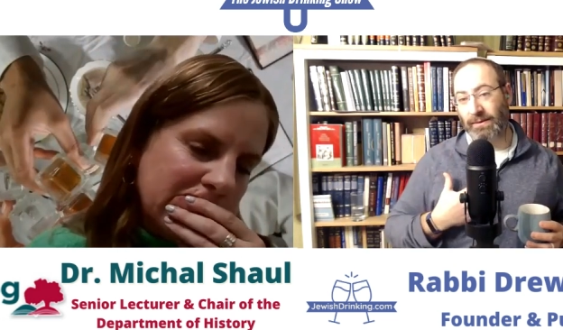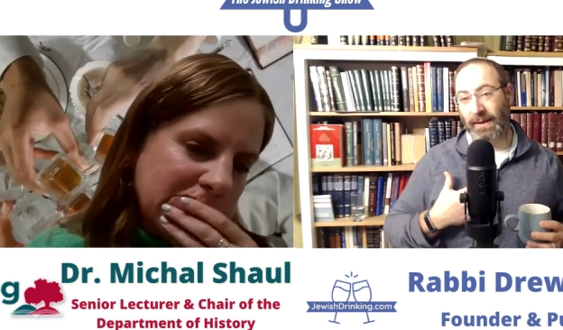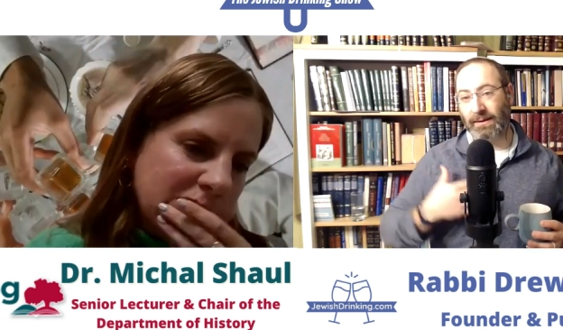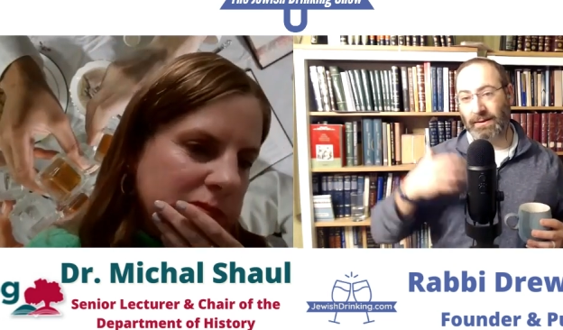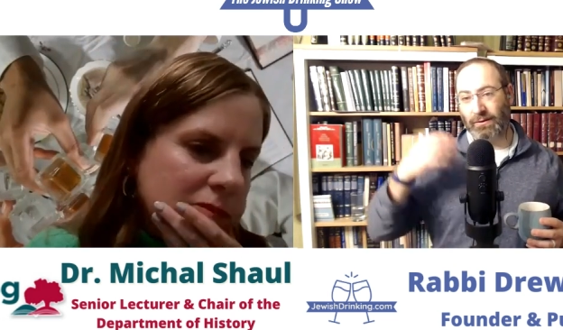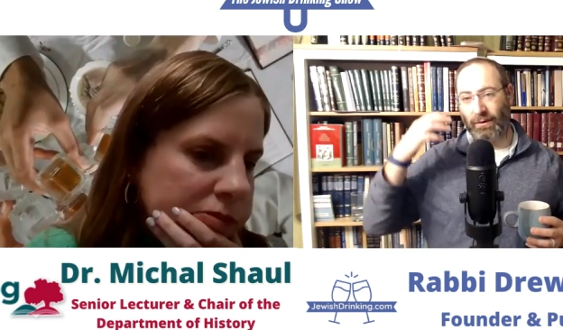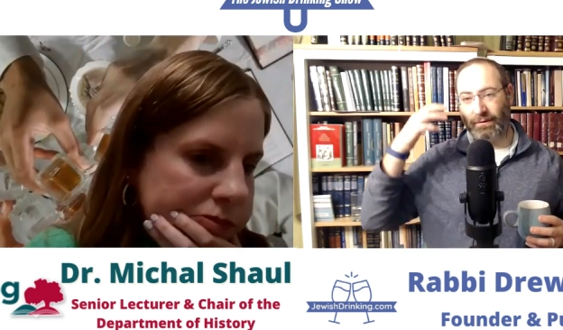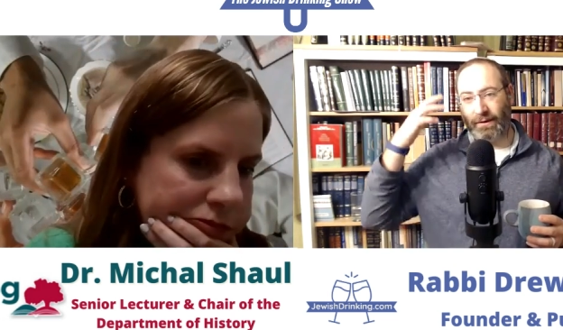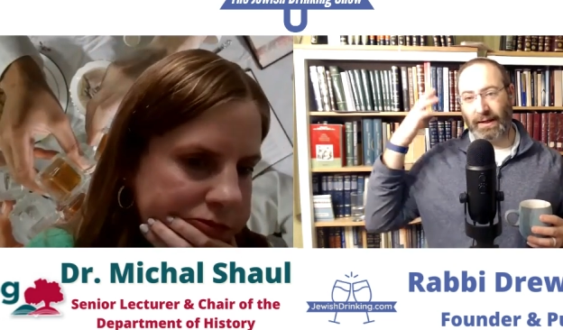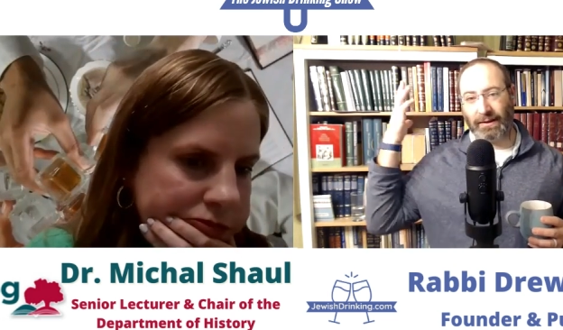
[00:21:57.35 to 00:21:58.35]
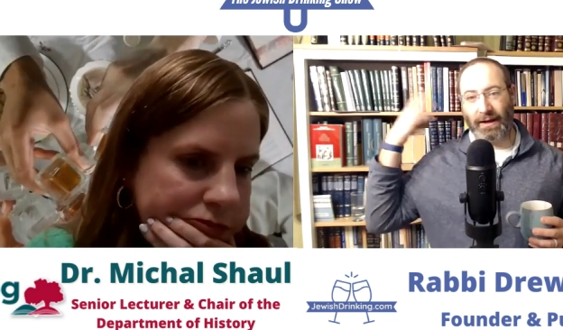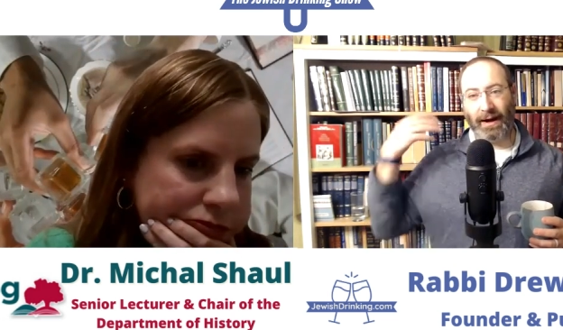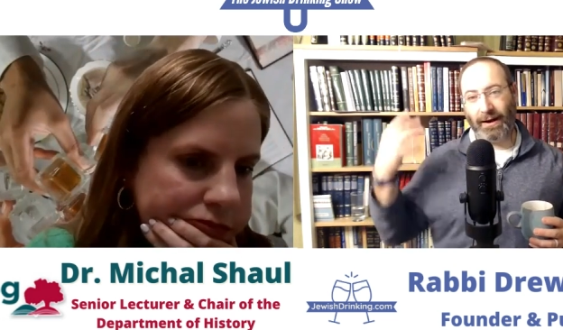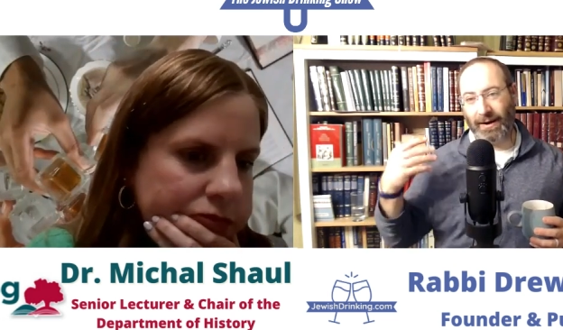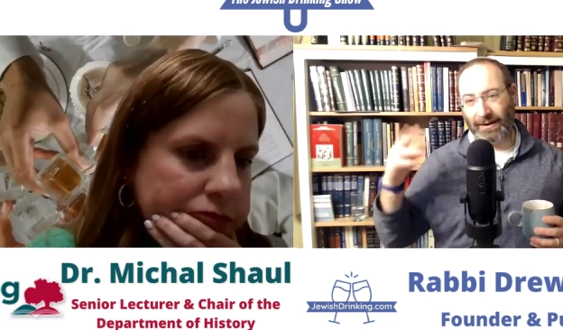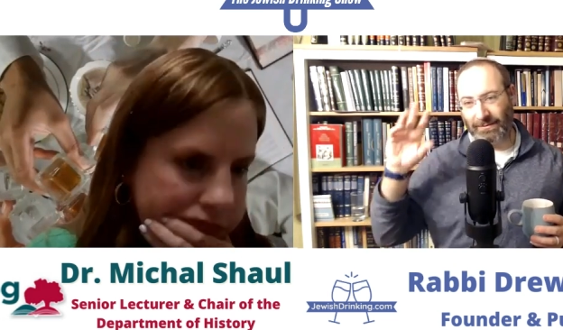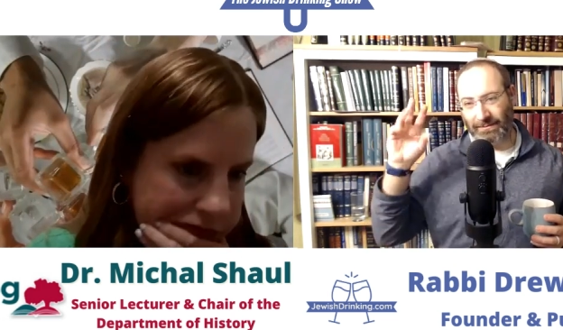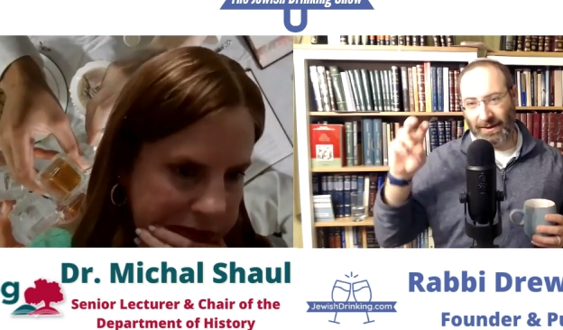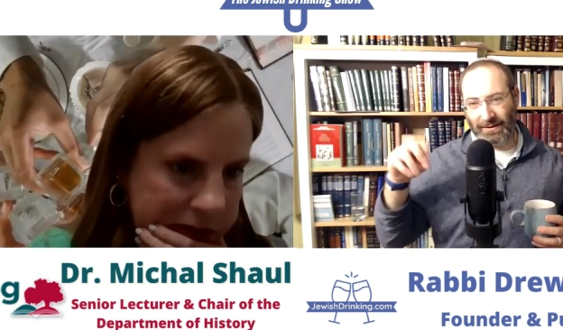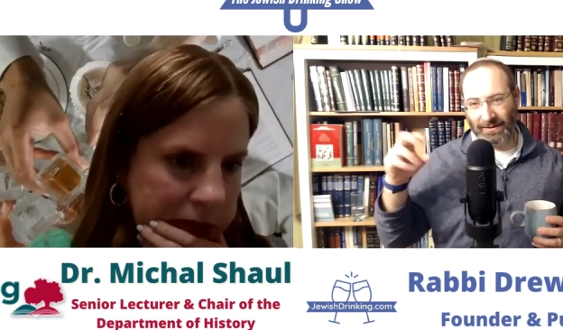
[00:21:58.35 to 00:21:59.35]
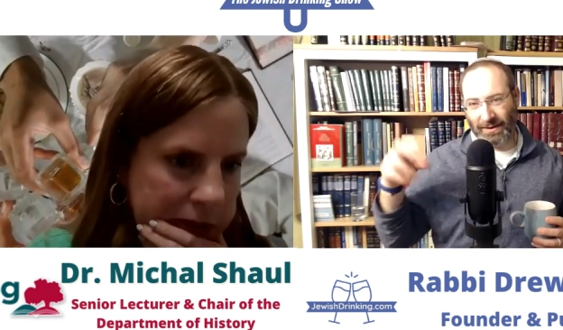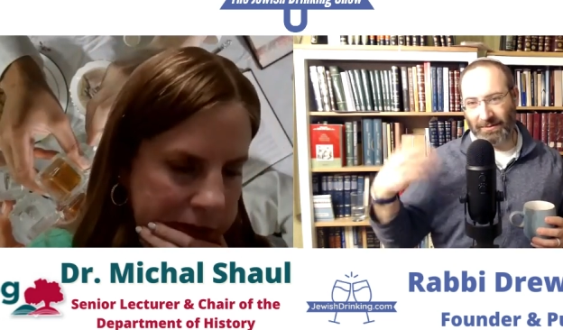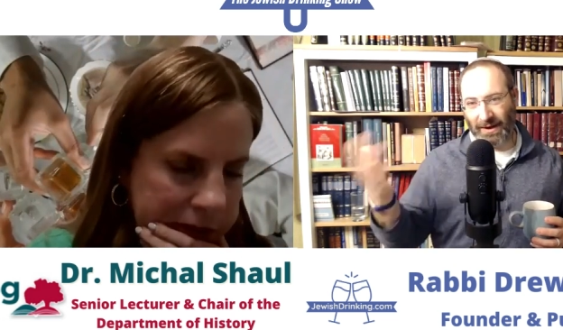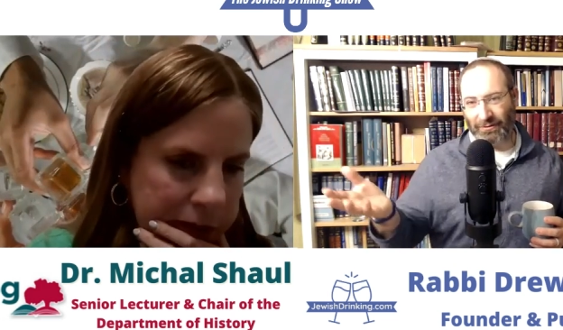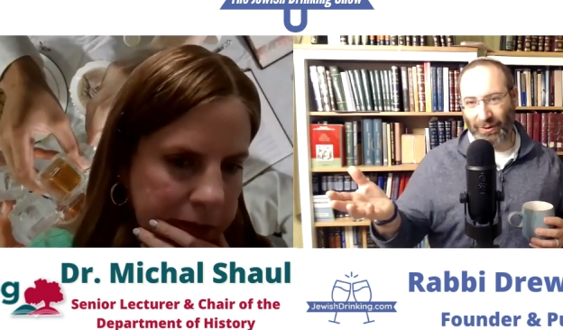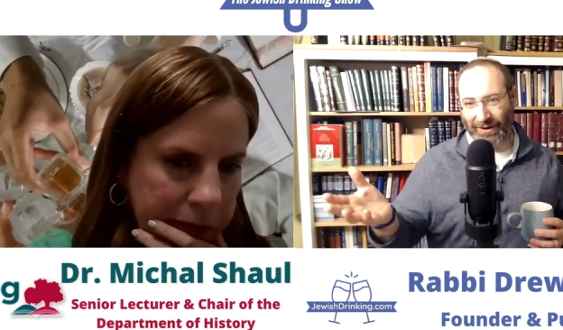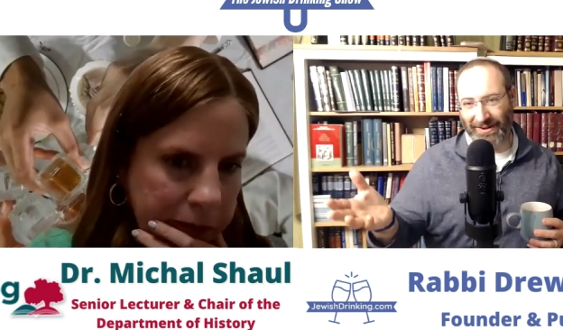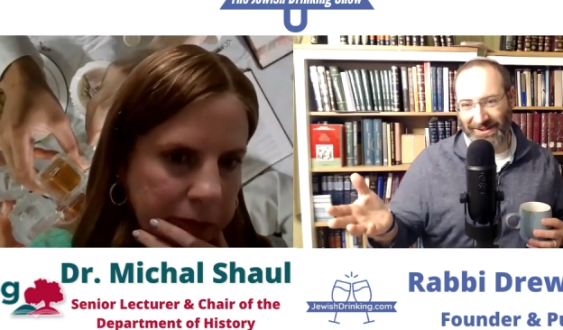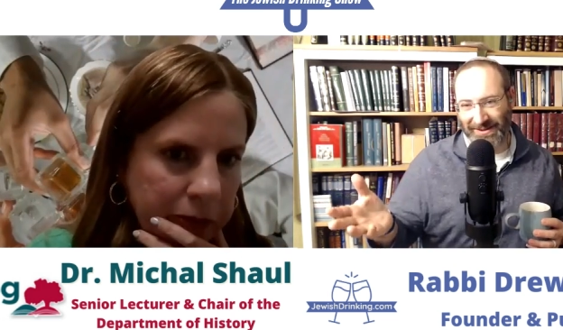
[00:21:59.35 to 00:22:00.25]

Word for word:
Speaker 1: space to sort of let their hair down, you know, metaphorically